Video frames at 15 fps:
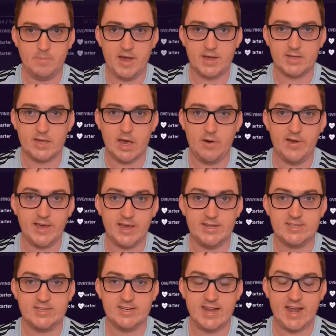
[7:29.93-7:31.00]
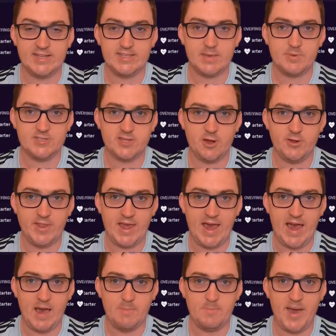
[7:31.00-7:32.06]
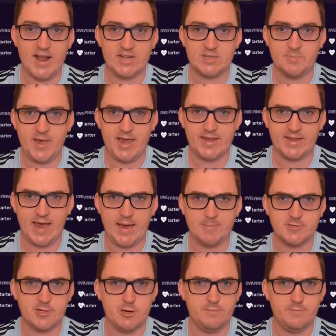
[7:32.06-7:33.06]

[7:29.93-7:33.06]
But going into today's episode, they are back-to-back games.